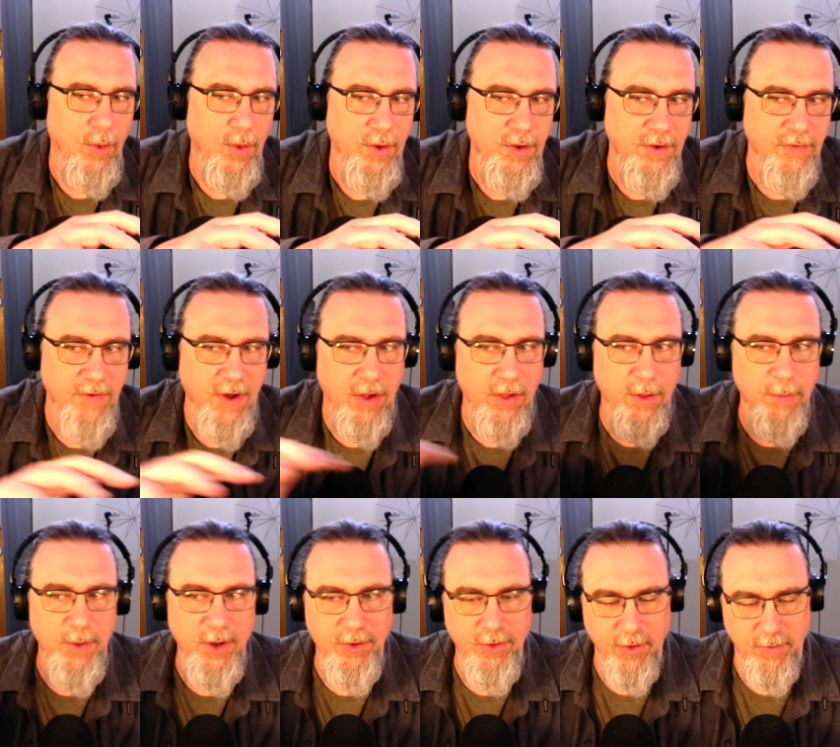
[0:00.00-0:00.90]

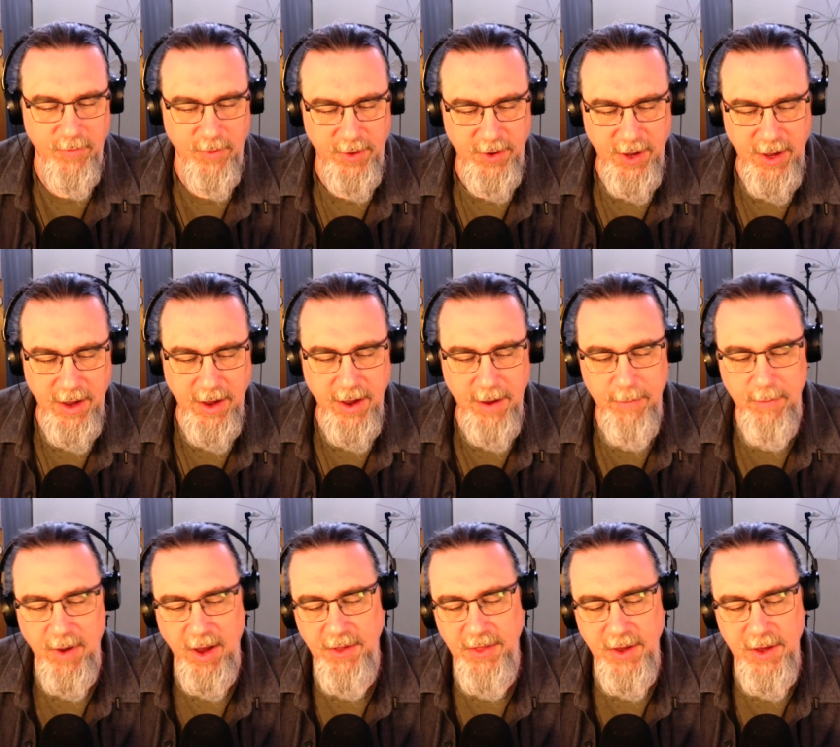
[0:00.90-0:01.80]
development over
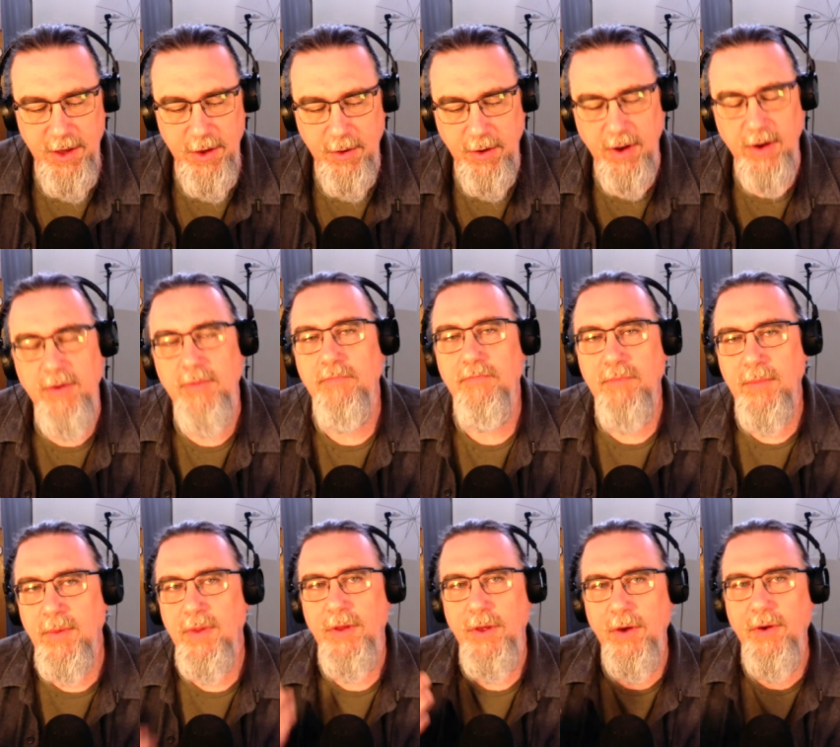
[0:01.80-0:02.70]
time, I think you
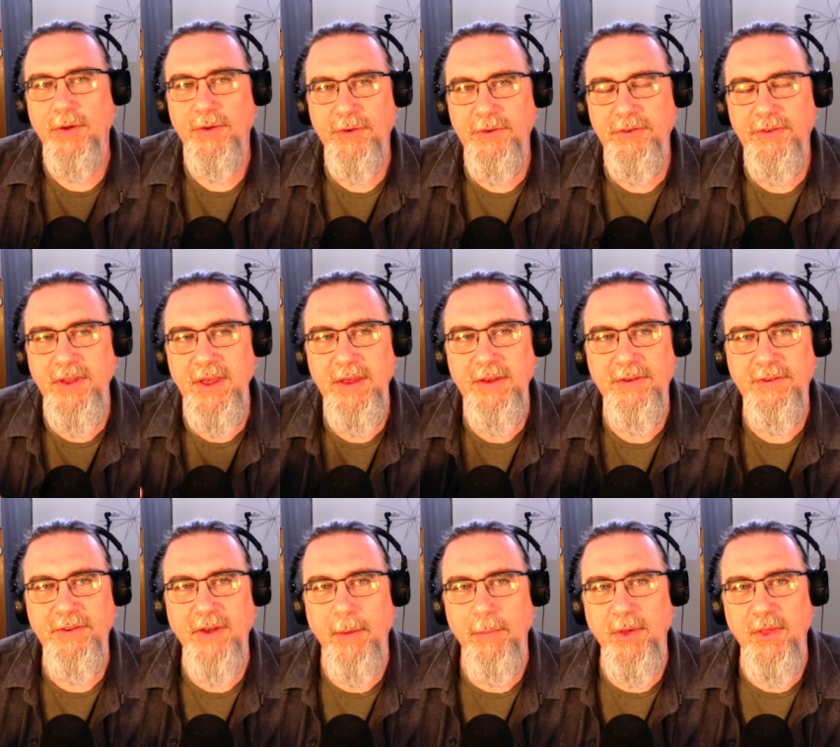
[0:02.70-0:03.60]
can see
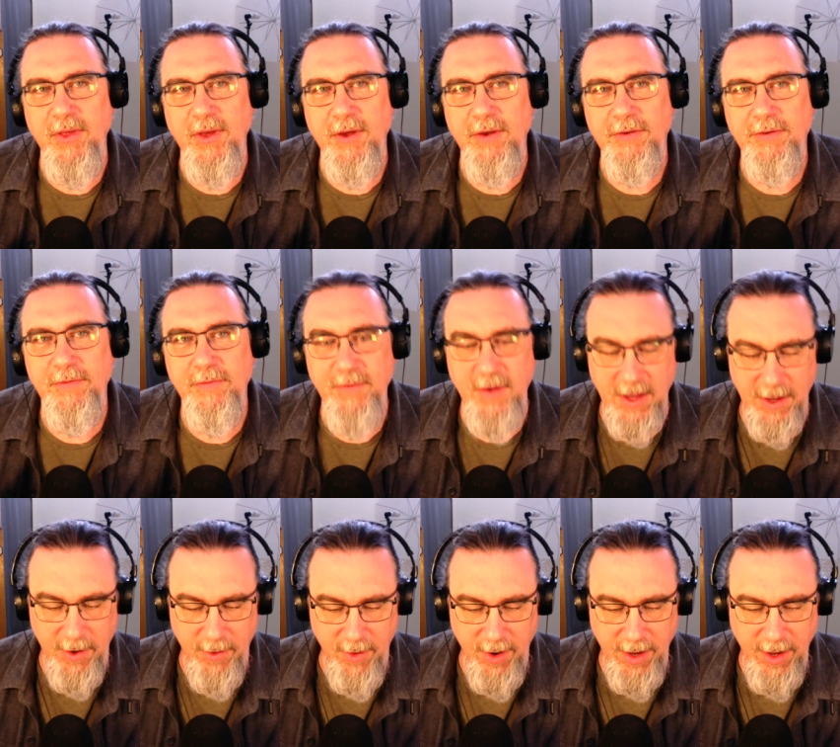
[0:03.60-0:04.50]
some of these
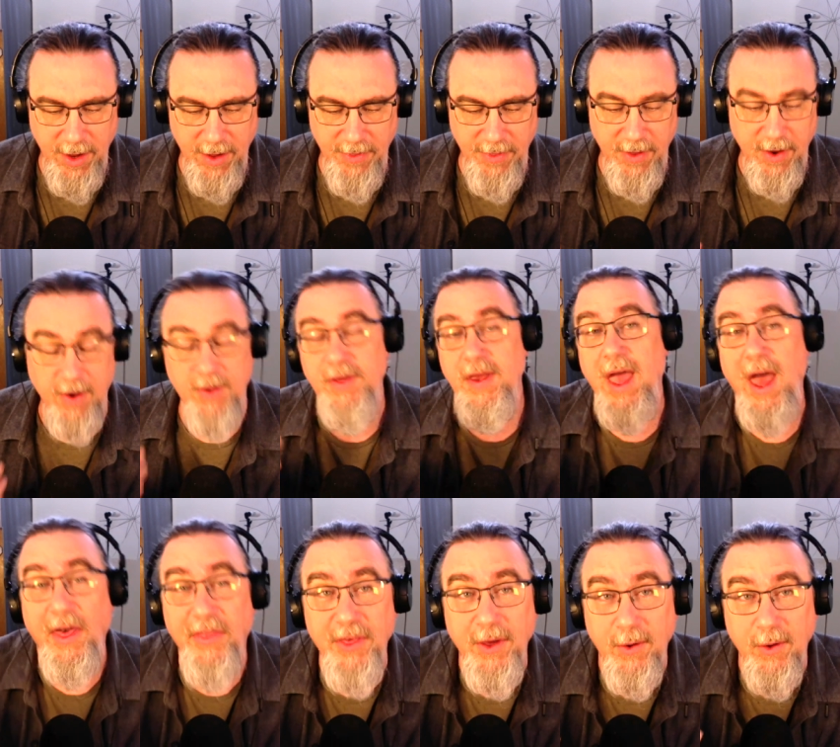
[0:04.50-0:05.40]
figuring in there. The
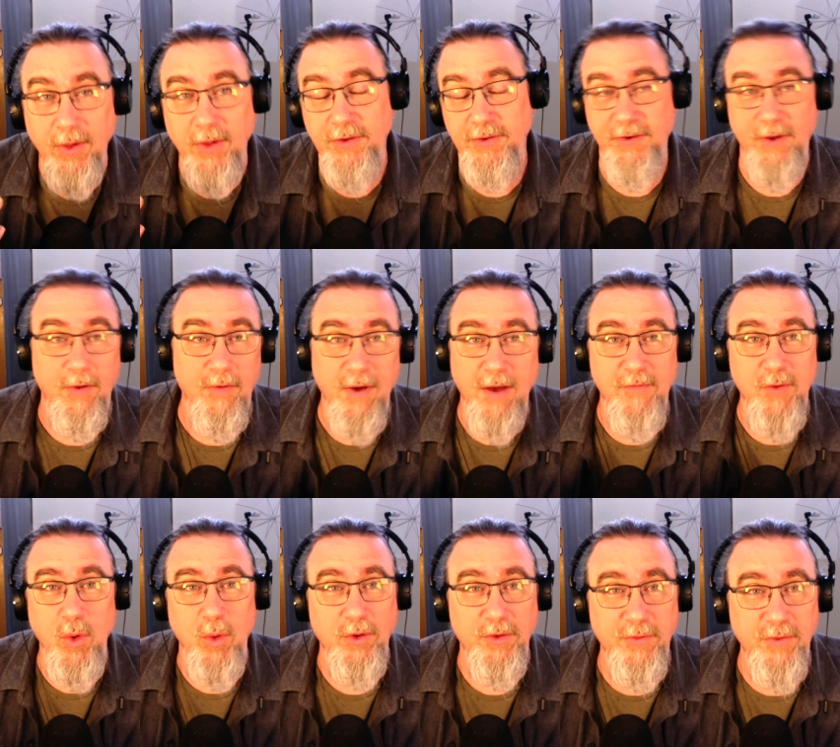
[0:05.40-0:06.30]
ethical is,
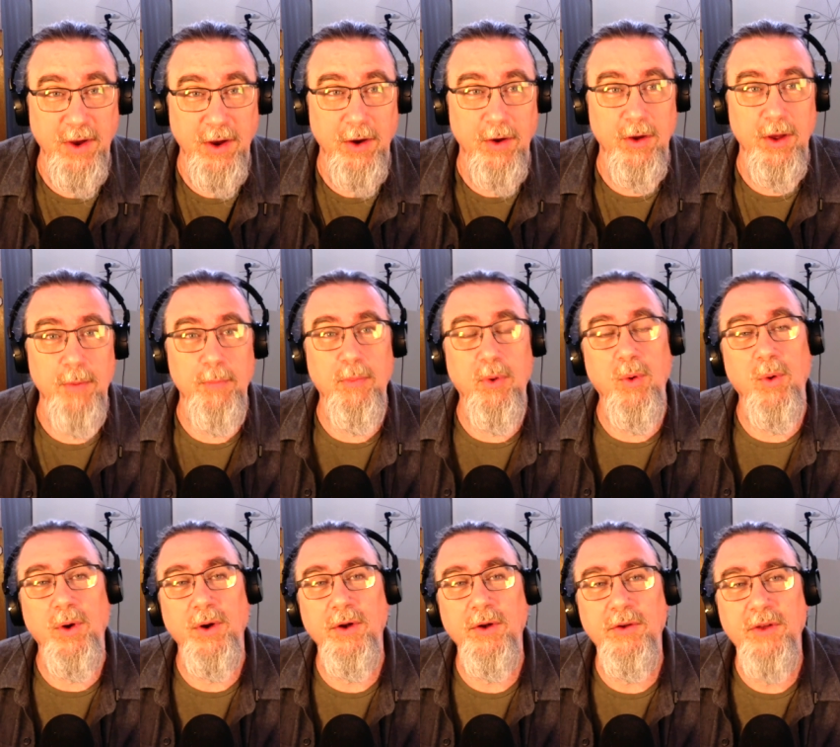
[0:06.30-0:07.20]
of course, very
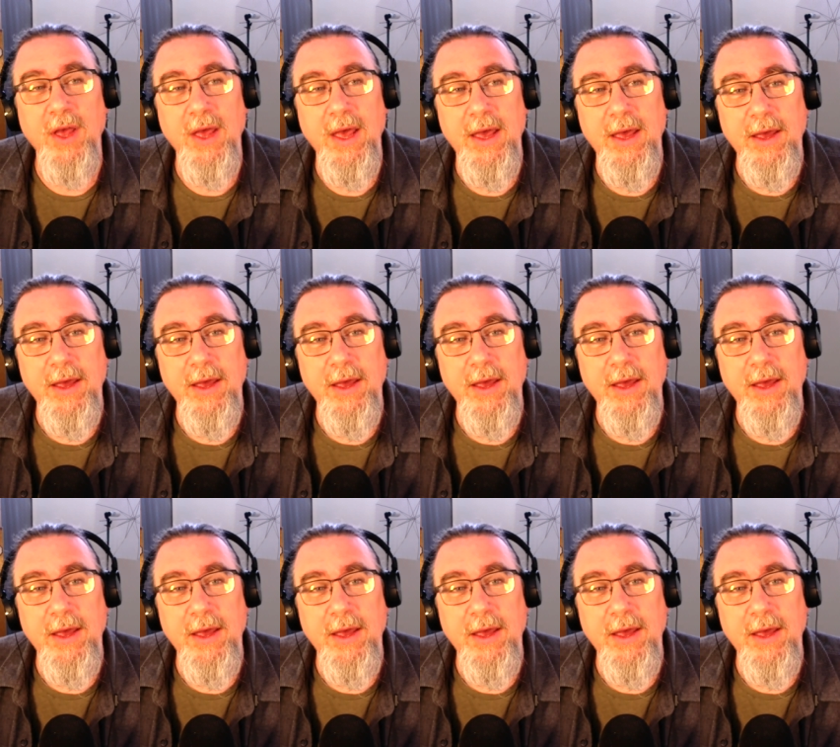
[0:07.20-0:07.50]
important.